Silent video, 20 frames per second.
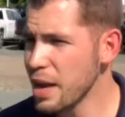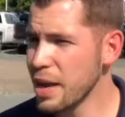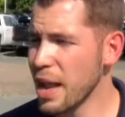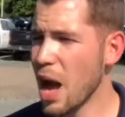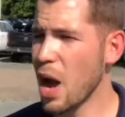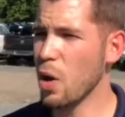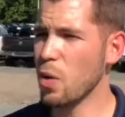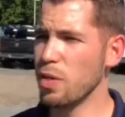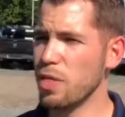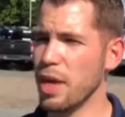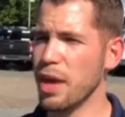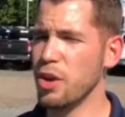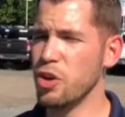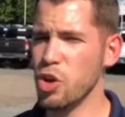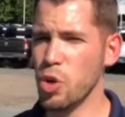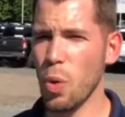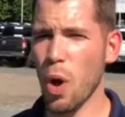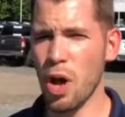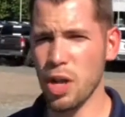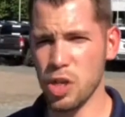Now, they
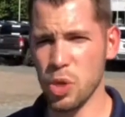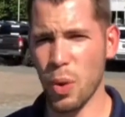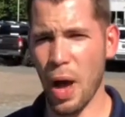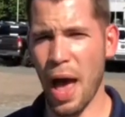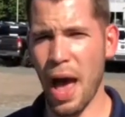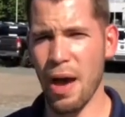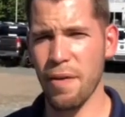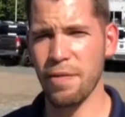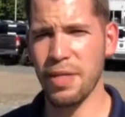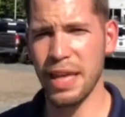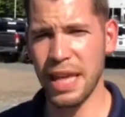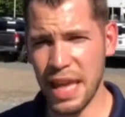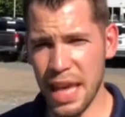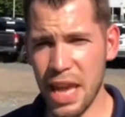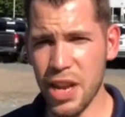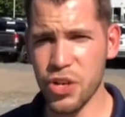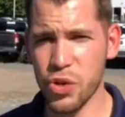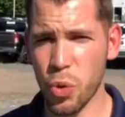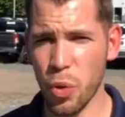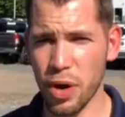do also have the
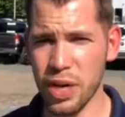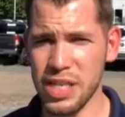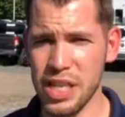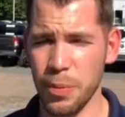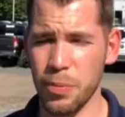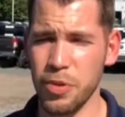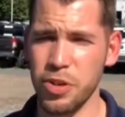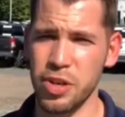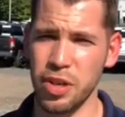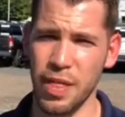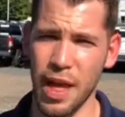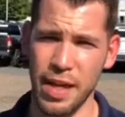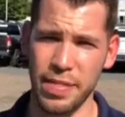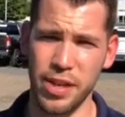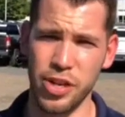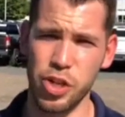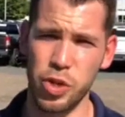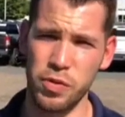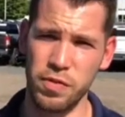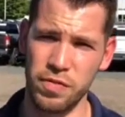e-torque, similar to
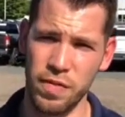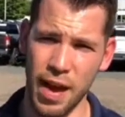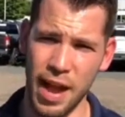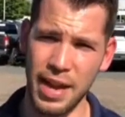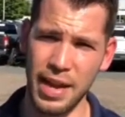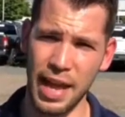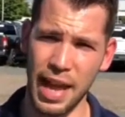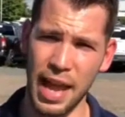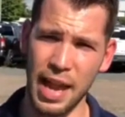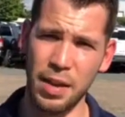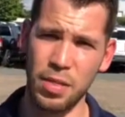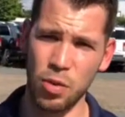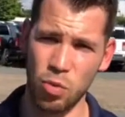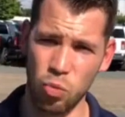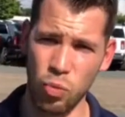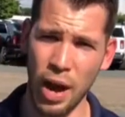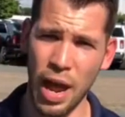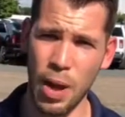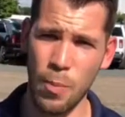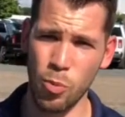that you'd find in the
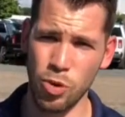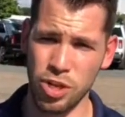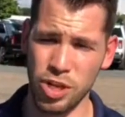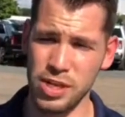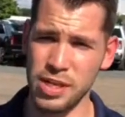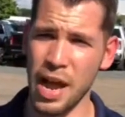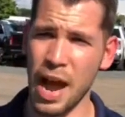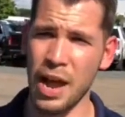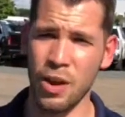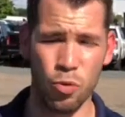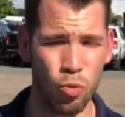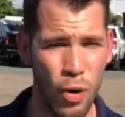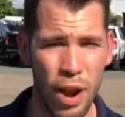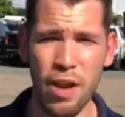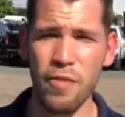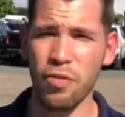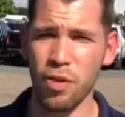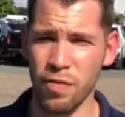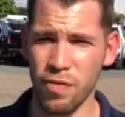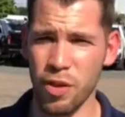Ram, which has gotten
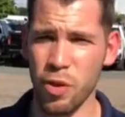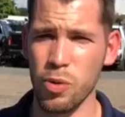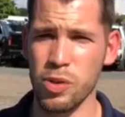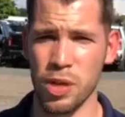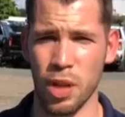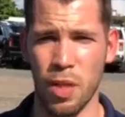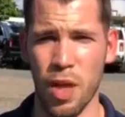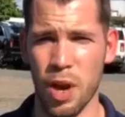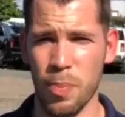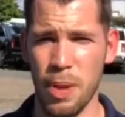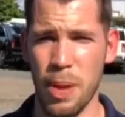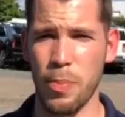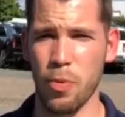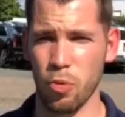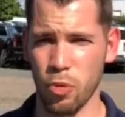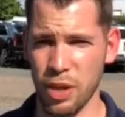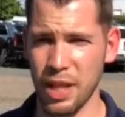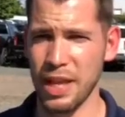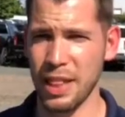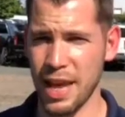rave reviews, and a lot of people
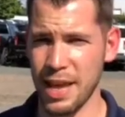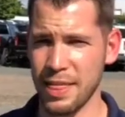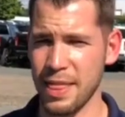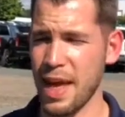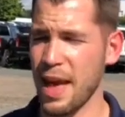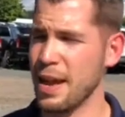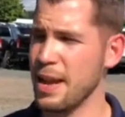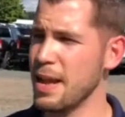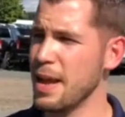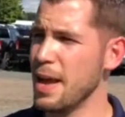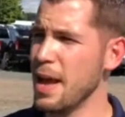really like that.